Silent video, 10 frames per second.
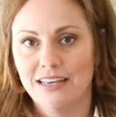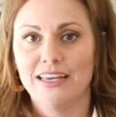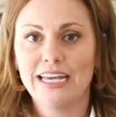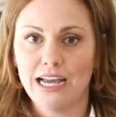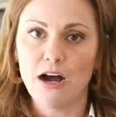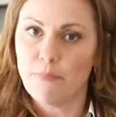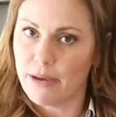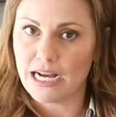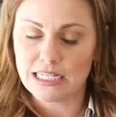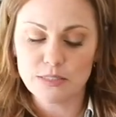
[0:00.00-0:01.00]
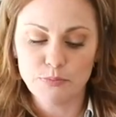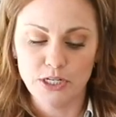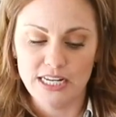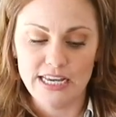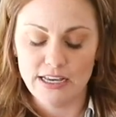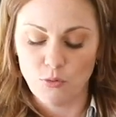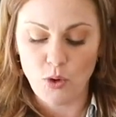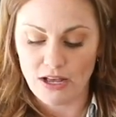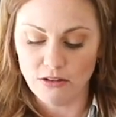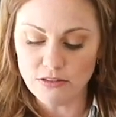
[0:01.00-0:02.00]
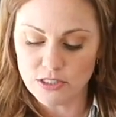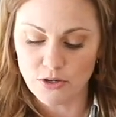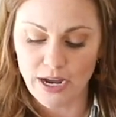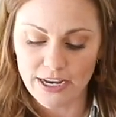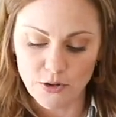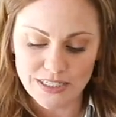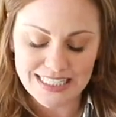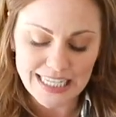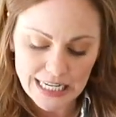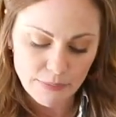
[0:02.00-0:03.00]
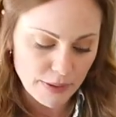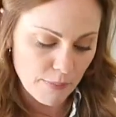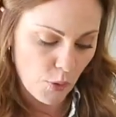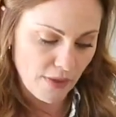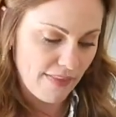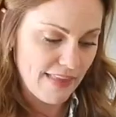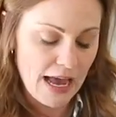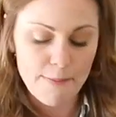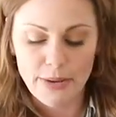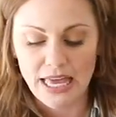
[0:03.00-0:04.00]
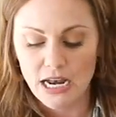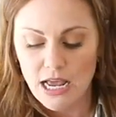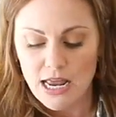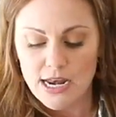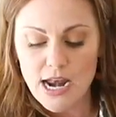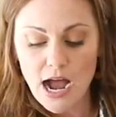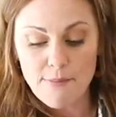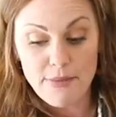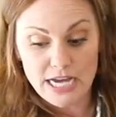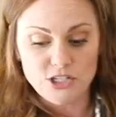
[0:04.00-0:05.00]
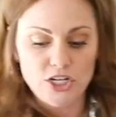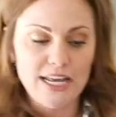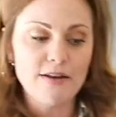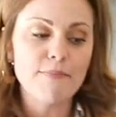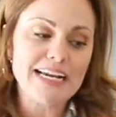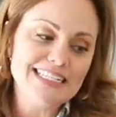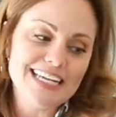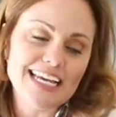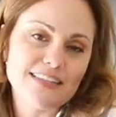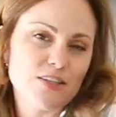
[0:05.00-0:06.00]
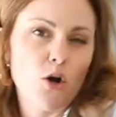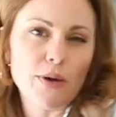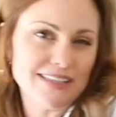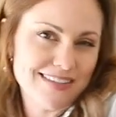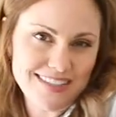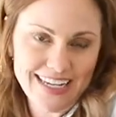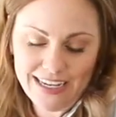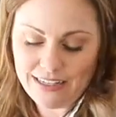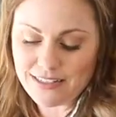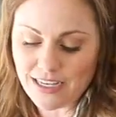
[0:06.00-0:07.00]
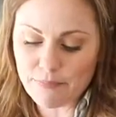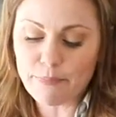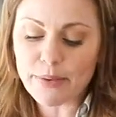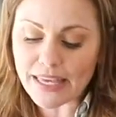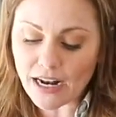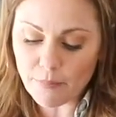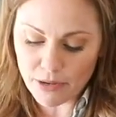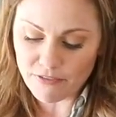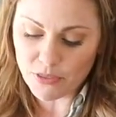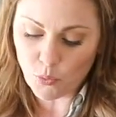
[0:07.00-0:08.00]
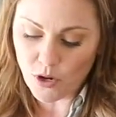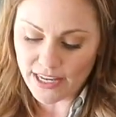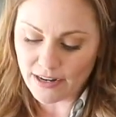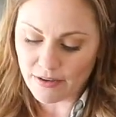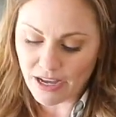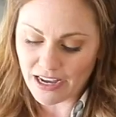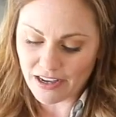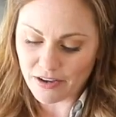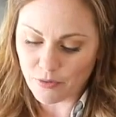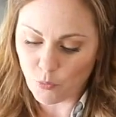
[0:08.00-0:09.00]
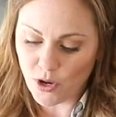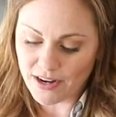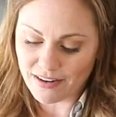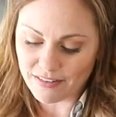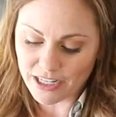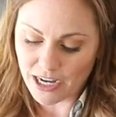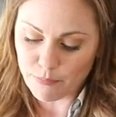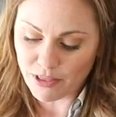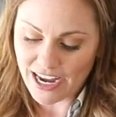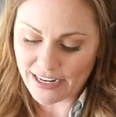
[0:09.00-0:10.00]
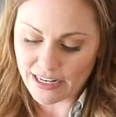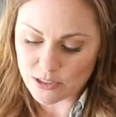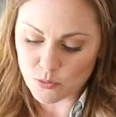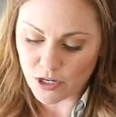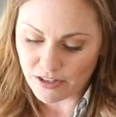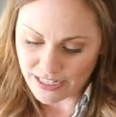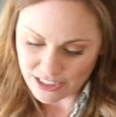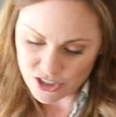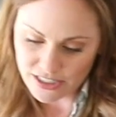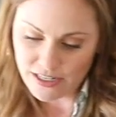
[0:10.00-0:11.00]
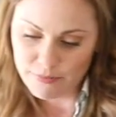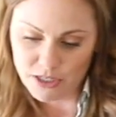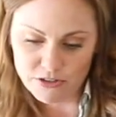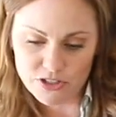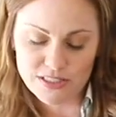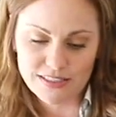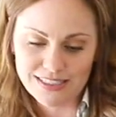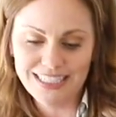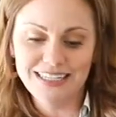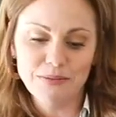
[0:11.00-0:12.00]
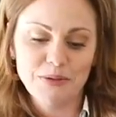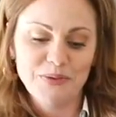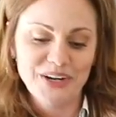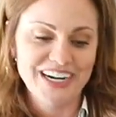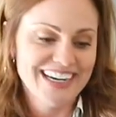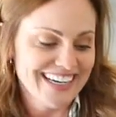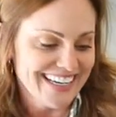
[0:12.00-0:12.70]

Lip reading: it compacts pretty well. So I go a teeny bit more than that, but not much. And my dates always stand a bit above the 1 cup line as well. And actually, I'm gonna go just a teeny bit more